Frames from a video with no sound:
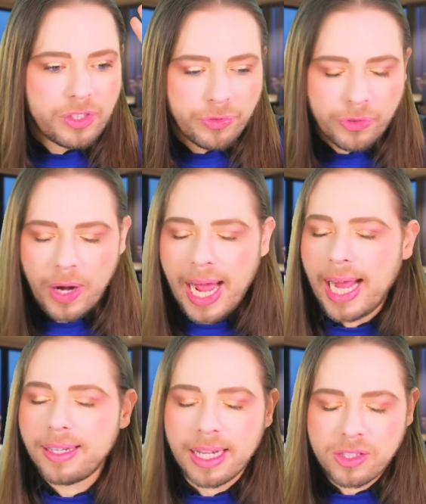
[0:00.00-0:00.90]
you've
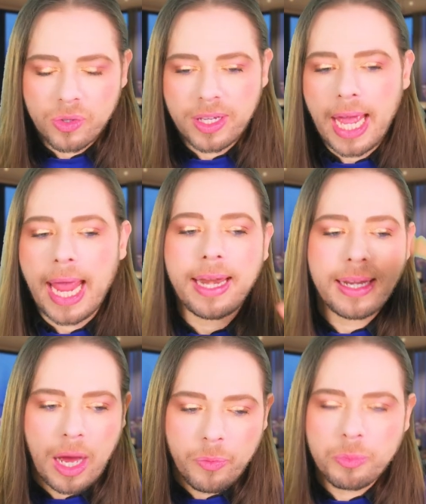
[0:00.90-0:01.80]
cried that's okay
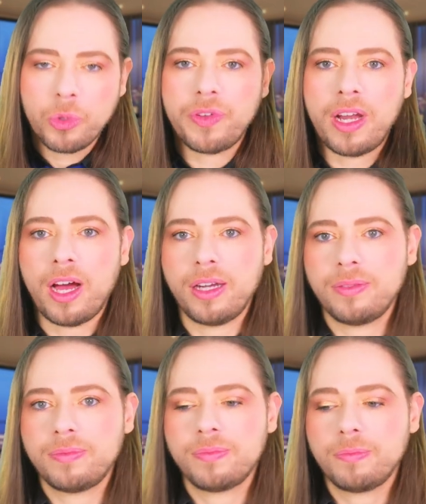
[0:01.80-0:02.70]
now we're moving
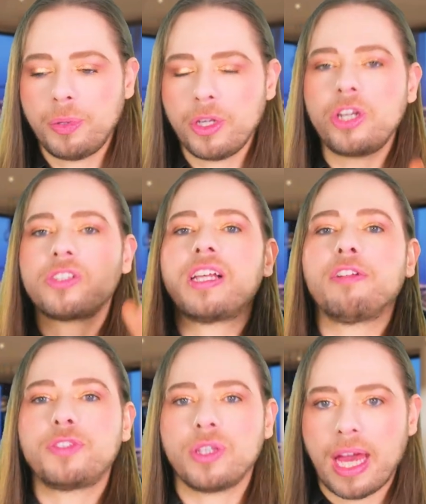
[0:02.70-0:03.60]
on pull
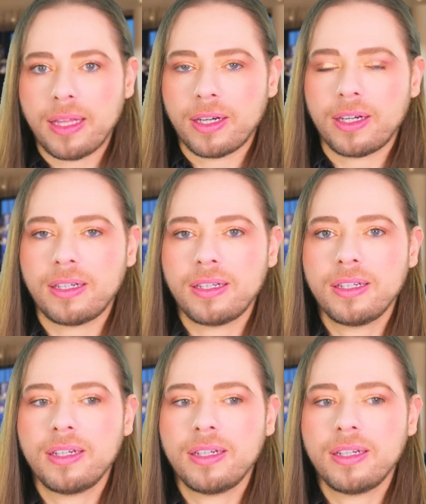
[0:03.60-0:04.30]
yourself together